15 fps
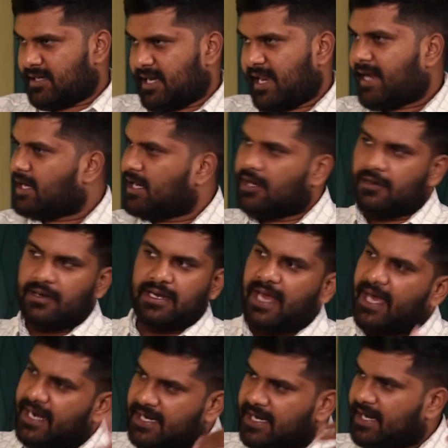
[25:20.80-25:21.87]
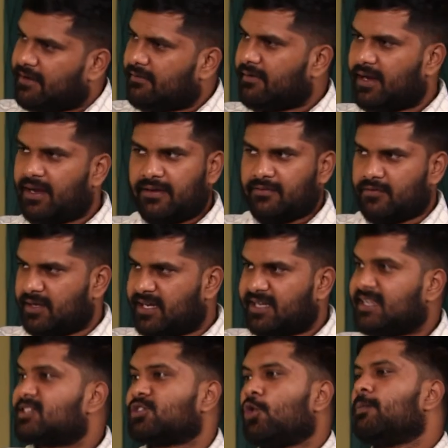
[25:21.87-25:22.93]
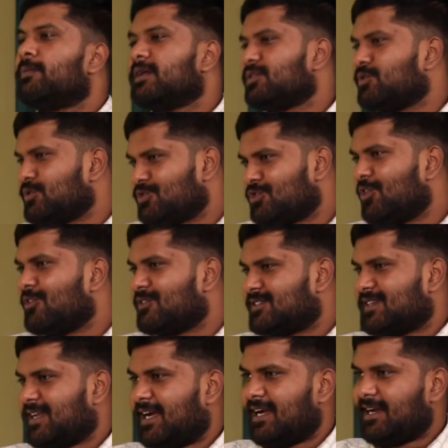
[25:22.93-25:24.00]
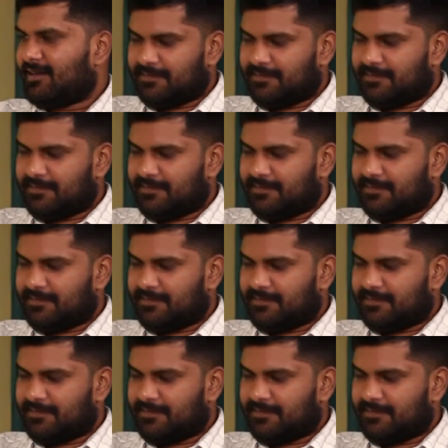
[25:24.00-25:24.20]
Directly or indirectly, it's opened those doors, right?